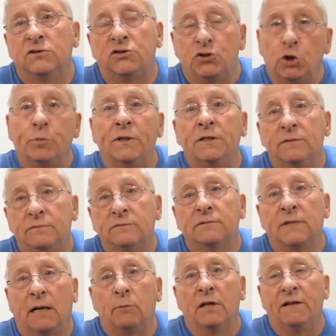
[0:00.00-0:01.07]
stupid,
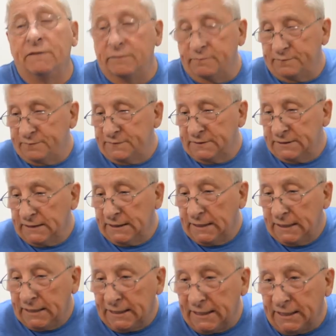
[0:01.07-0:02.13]
I believe it.
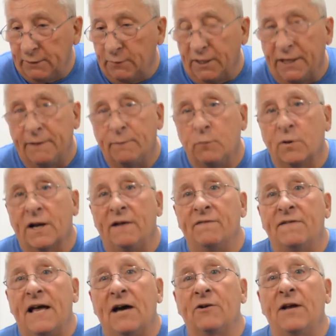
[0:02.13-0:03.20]
Anyway, what I
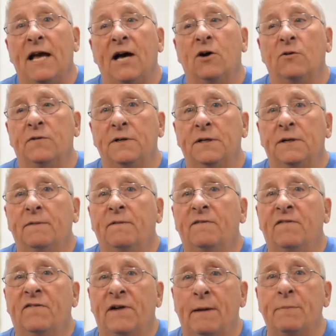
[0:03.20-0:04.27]
found out
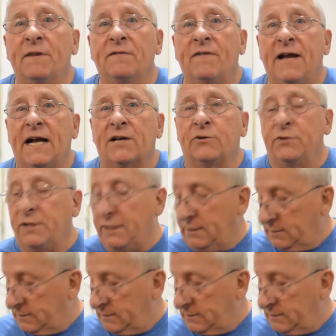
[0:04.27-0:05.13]
from the factory,